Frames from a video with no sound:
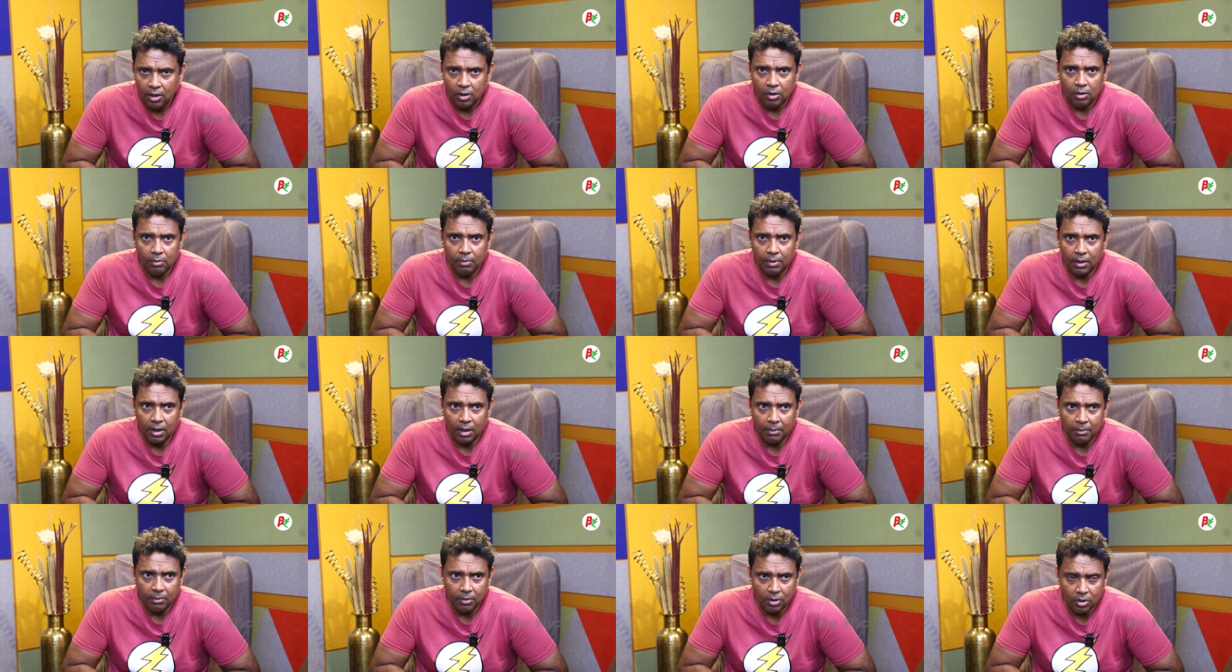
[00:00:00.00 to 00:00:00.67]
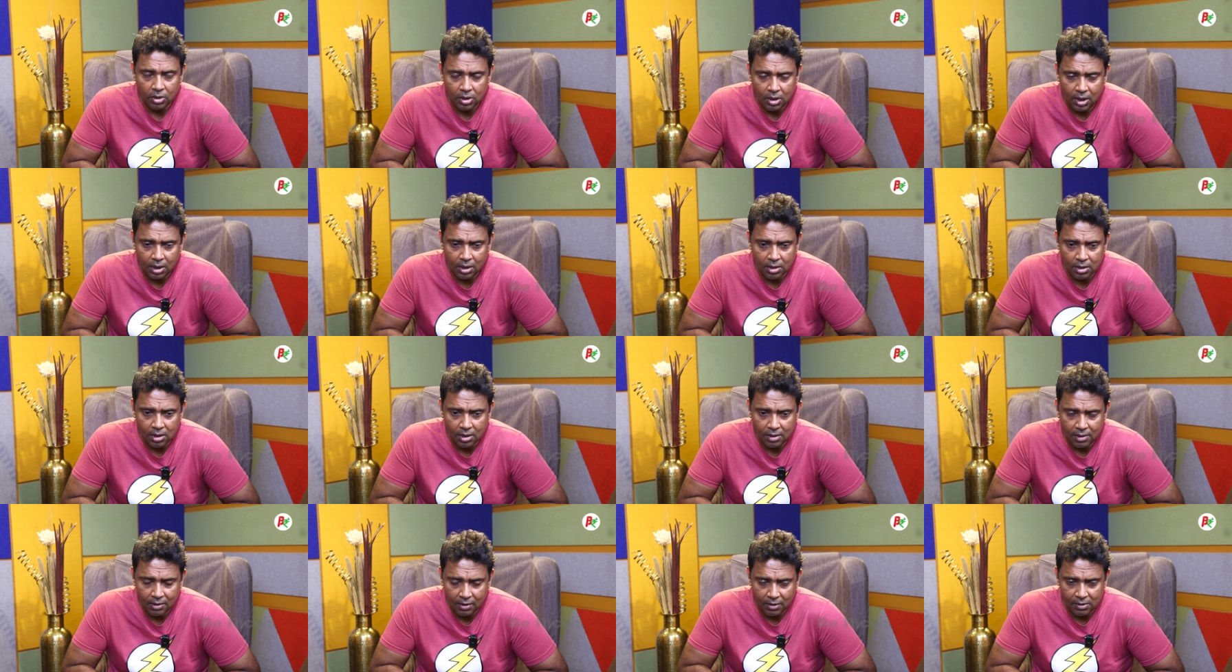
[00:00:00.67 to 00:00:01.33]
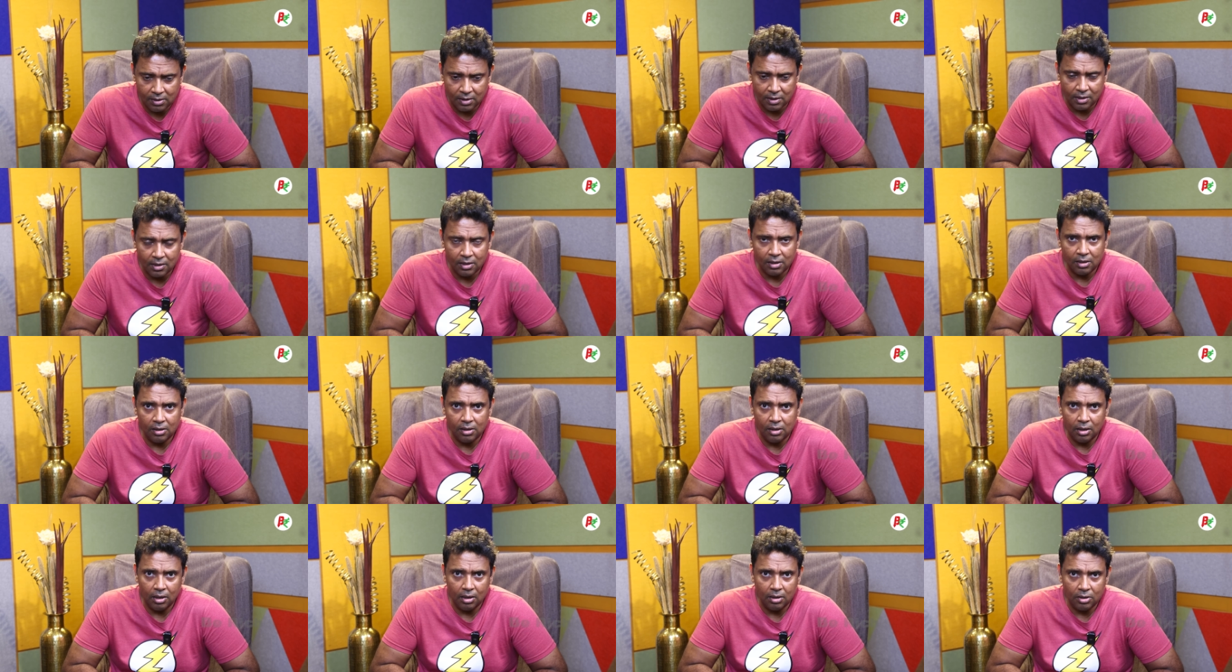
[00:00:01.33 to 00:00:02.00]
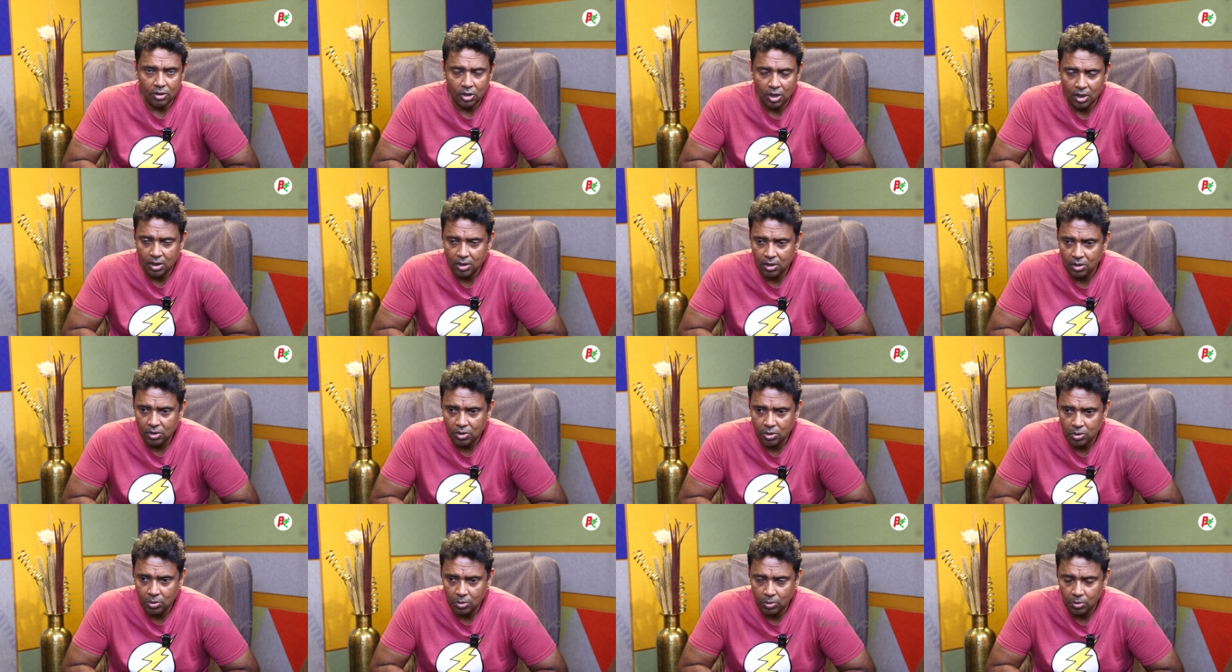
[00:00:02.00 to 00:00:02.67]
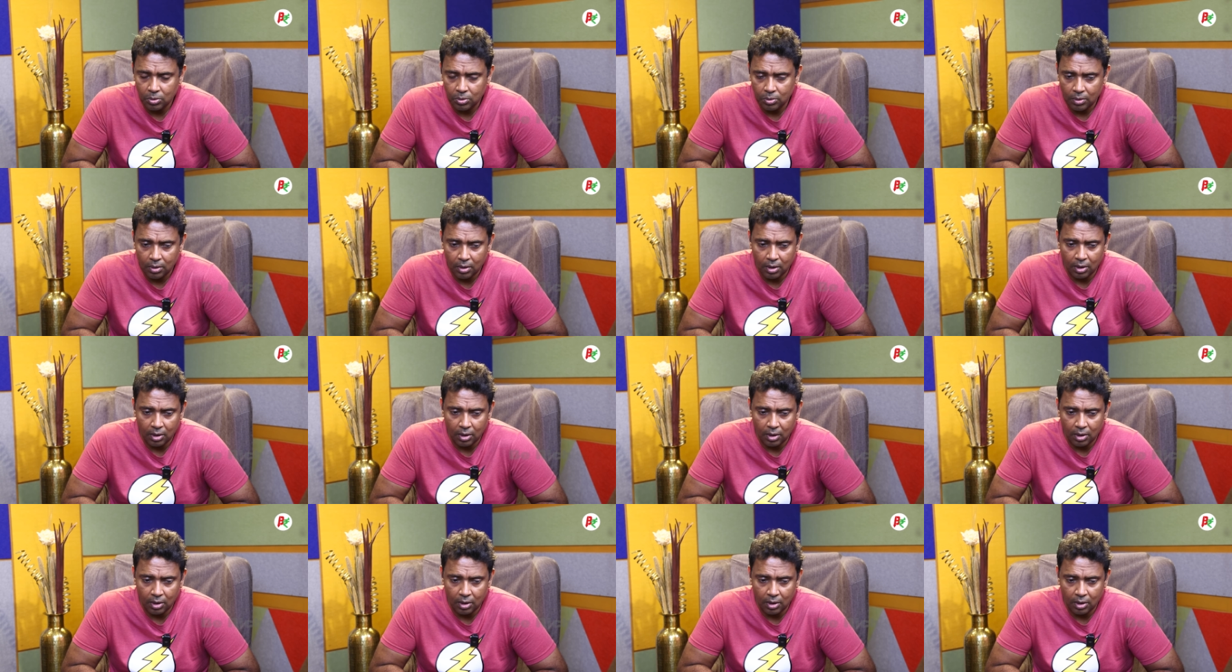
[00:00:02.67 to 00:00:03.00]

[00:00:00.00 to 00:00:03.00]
you become your status as a resident Indian changes to